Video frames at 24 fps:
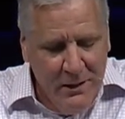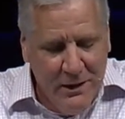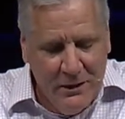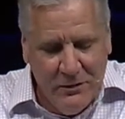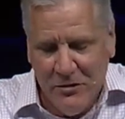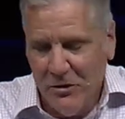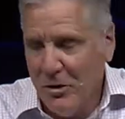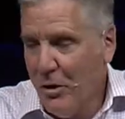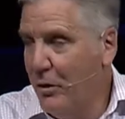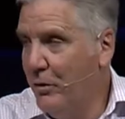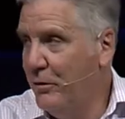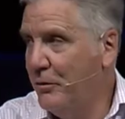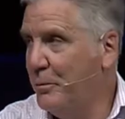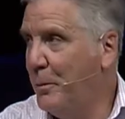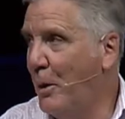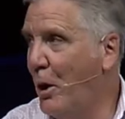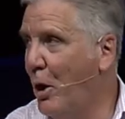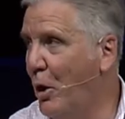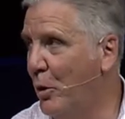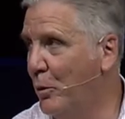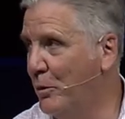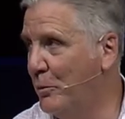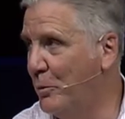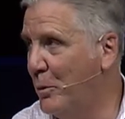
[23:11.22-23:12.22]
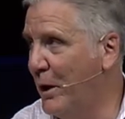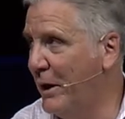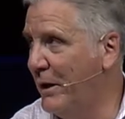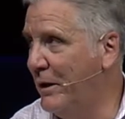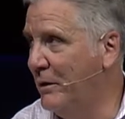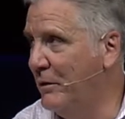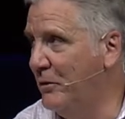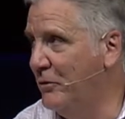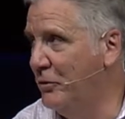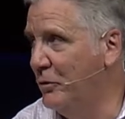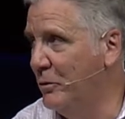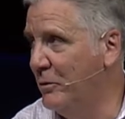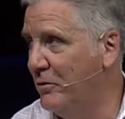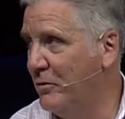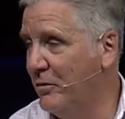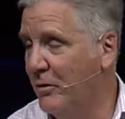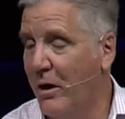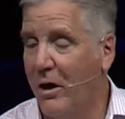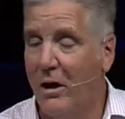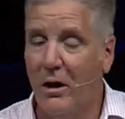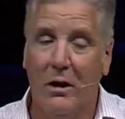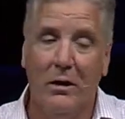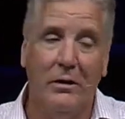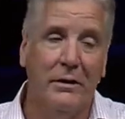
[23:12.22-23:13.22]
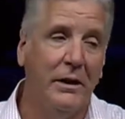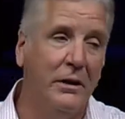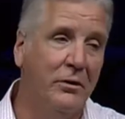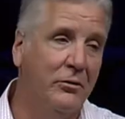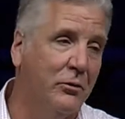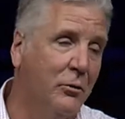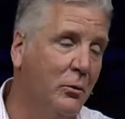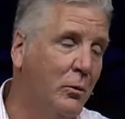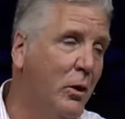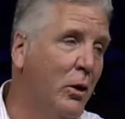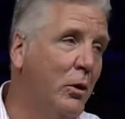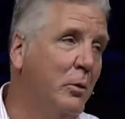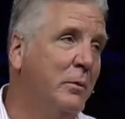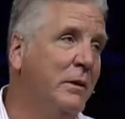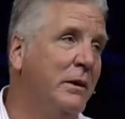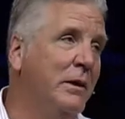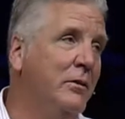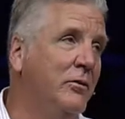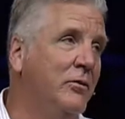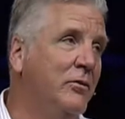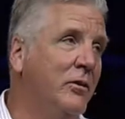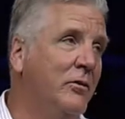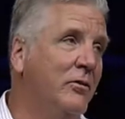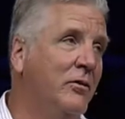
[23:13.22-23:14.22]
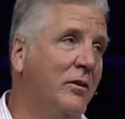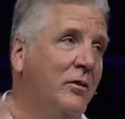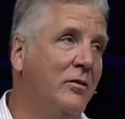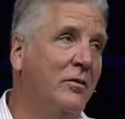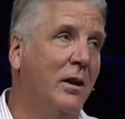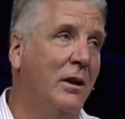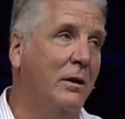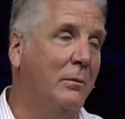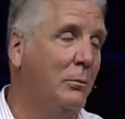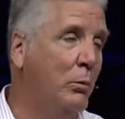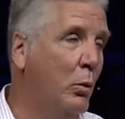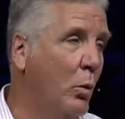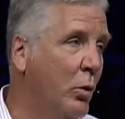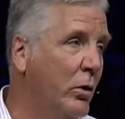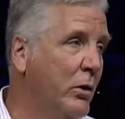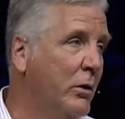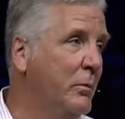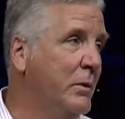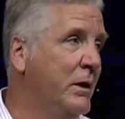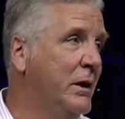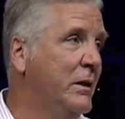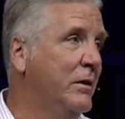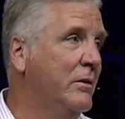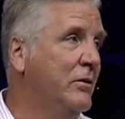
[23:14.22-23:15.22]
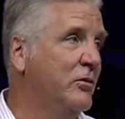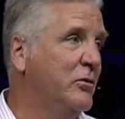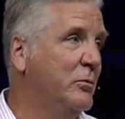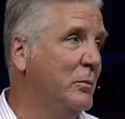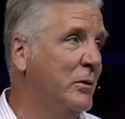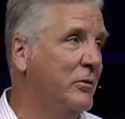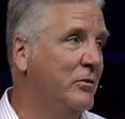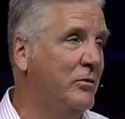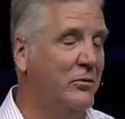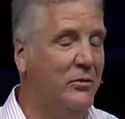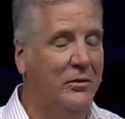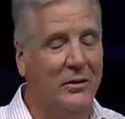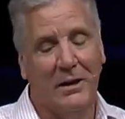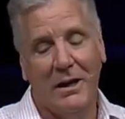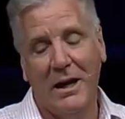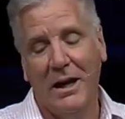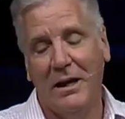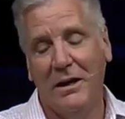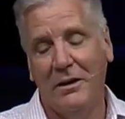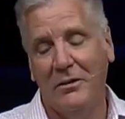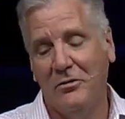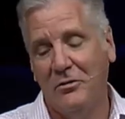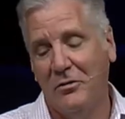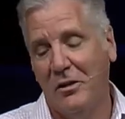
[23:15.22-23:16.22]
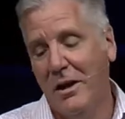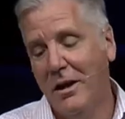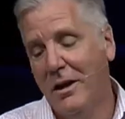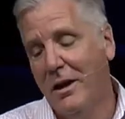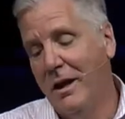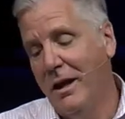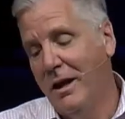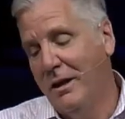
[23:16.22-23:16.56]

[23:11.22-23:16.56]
They charge Paul with breaking the Jewish law. He's a Roman. He says, "That's not important to me," dismisses the case.